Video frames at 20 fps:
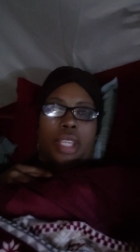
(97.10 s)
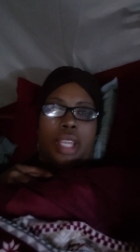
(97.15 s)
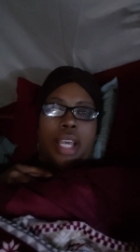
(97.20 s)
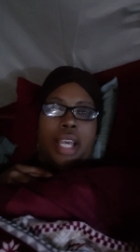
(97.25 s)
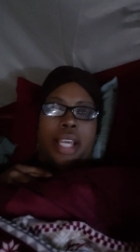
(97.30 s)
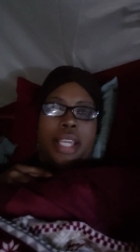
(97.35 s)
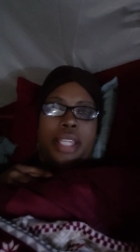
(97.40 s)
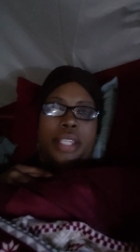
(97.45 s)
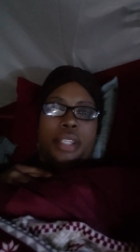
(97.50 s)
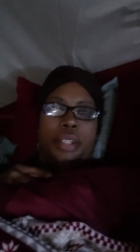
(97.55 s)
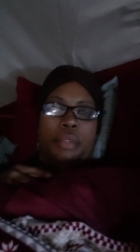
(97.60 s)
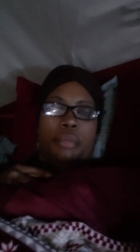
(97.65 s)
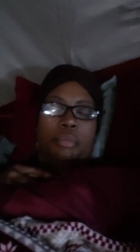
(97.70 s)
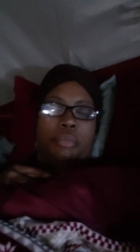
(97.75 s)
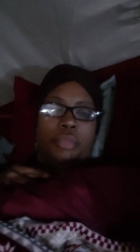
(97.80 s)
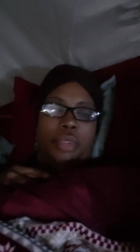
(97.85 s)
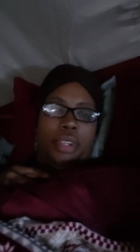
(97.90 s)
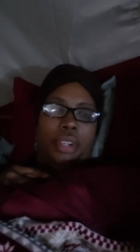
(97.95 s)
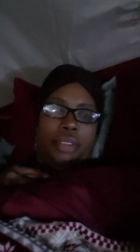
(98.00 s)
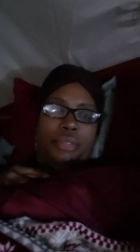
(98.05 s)
I
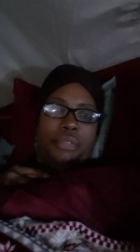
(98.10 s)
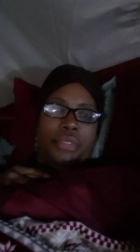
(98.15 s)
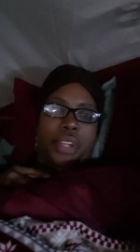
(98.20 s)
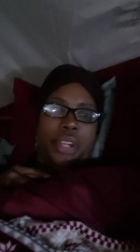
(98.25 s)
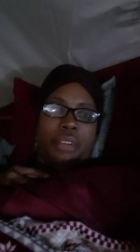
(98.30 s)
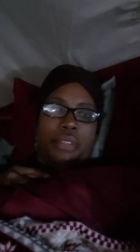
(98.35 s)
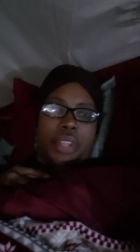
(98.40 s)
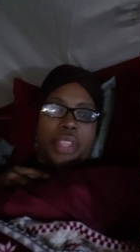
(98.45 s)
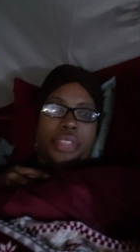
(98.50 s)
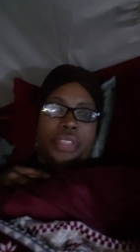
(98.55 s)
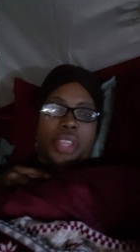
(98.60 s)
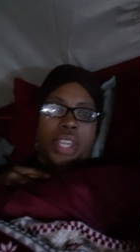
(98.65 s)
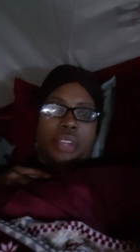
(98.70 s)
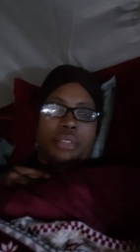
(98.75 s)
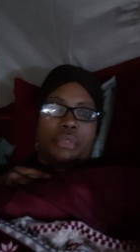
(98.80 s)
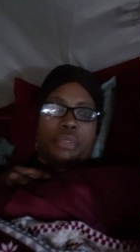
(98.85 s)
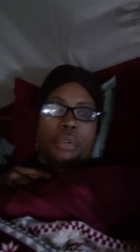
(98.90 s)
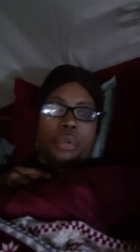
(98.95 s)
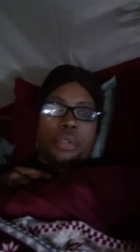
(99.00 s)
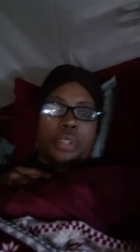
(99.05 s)
am uh, very
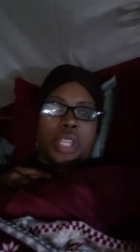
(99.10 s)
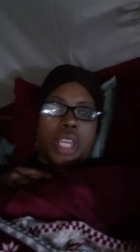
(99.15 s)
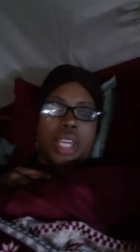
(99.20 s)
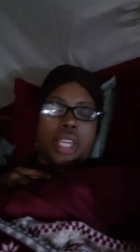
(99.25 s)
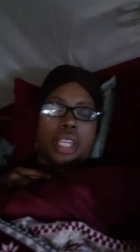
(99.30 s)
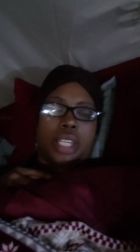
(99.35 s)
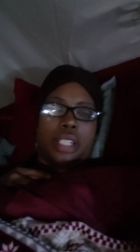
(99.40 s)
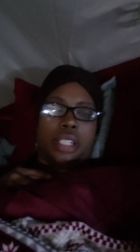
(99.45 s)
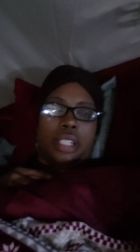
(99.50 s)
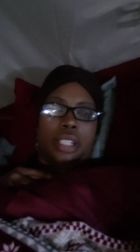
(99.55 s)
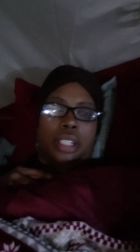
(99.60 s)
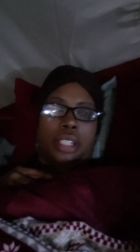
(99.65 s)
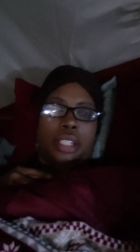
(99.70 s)
thankful that